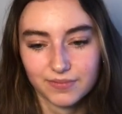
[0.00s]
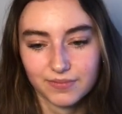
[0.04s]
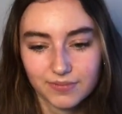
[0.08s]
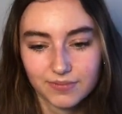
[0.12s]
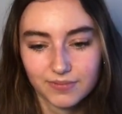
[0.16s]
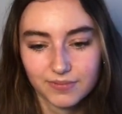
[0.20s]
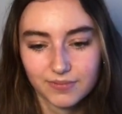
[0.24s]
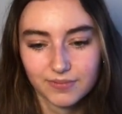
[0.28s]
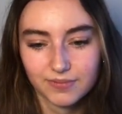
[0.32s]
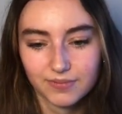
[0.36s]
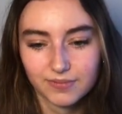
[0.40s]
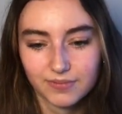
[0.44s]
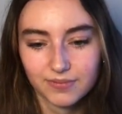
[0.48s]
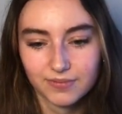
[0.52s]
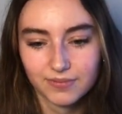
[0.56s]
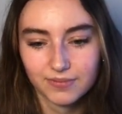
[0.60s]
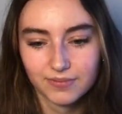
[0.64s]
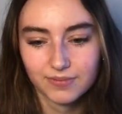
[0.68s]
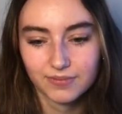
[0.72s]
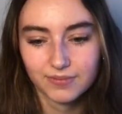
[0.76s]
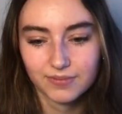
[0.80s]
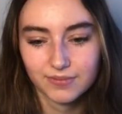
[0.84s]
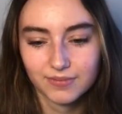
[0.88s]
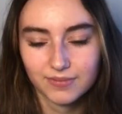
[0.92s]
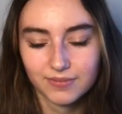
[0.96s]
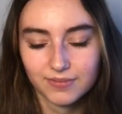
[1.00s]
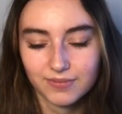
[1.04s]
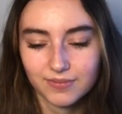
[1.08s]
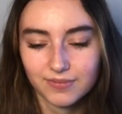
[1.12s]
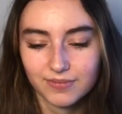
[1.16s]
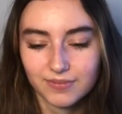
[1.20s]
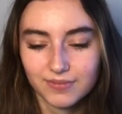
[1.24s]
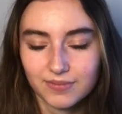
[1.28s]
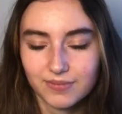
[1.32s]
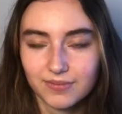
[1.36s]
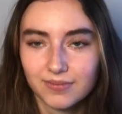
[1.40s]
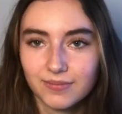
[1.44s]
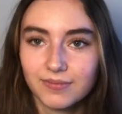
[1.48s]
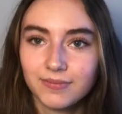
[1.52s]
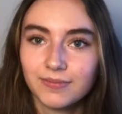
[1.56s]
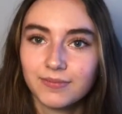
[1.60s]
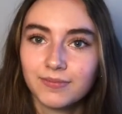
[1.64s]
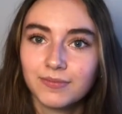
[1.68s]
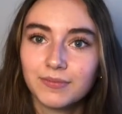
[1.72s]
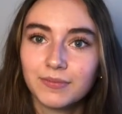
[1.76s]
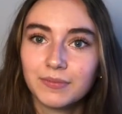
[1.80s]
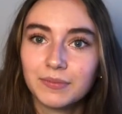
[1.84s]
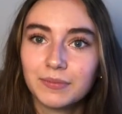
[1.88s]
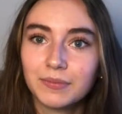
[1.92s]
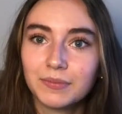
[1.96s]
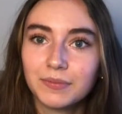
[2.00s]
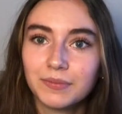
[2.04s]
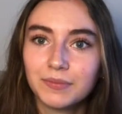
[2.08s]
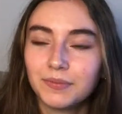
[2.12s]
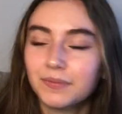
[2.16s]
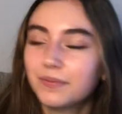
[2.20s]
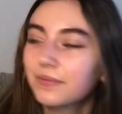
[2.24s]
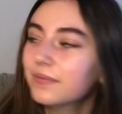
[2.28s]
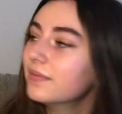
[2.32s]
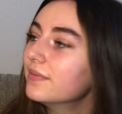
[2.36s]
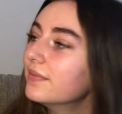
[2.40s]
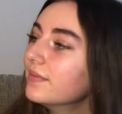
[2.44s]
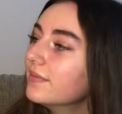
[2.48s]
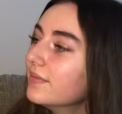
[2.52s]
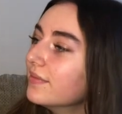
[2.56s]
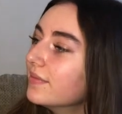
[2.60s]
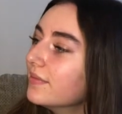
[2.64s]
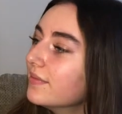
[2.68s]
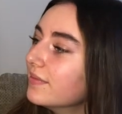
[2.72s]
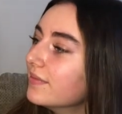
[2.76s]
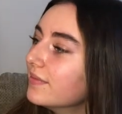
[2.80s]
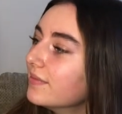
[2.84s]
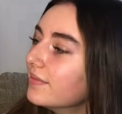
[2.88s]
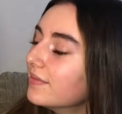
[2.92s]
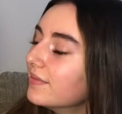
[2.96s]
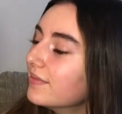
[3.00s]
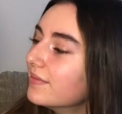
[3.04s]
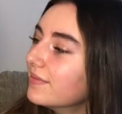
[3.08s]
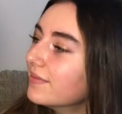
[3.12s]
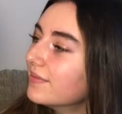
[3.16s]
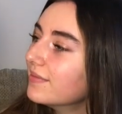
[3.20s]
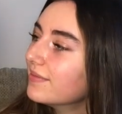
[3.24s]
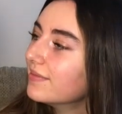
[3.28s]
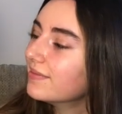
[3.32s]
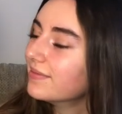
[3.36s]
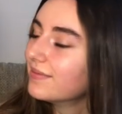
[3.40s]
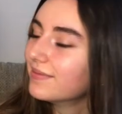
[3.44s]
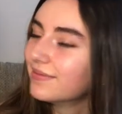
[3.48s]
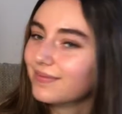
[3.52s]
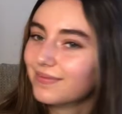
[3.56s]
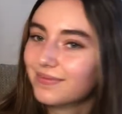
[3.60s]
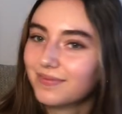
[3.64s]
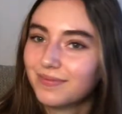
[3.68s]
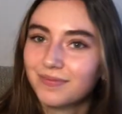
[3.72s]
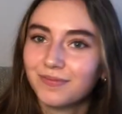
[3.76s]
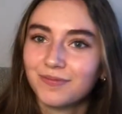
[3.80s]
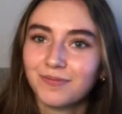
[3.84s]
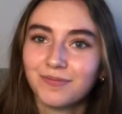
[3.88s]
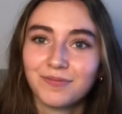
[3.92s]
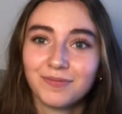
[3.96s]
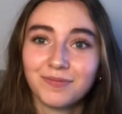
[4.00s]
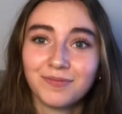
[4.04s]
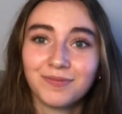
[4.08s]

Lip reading: This person isn't speaking.